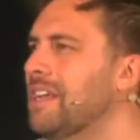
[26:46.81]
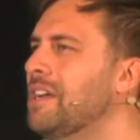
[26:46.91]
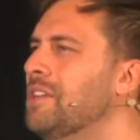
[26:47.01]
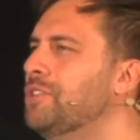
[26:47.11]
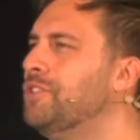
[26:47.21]

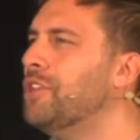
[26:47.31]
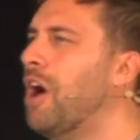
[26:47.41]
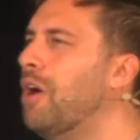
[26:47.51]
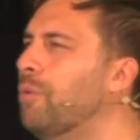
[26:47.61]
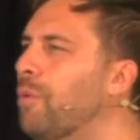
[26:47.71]

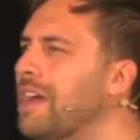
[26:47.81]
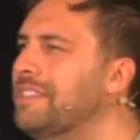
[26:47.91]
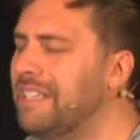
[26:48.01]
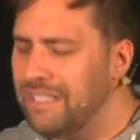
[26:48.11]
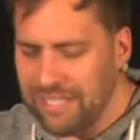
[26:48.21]
Saul
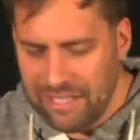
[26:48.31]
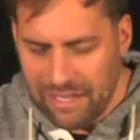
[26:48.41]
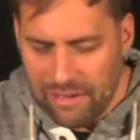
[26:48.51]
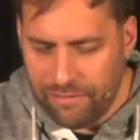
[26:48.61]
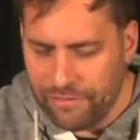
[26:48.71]

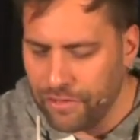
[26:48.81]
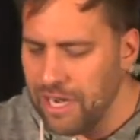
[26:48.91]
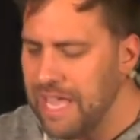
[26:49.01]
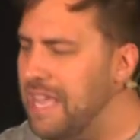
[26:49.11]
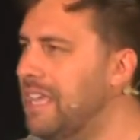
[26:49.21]
wasn't
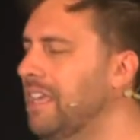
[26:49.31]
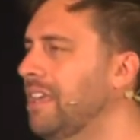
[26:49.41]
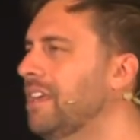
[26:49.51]
free.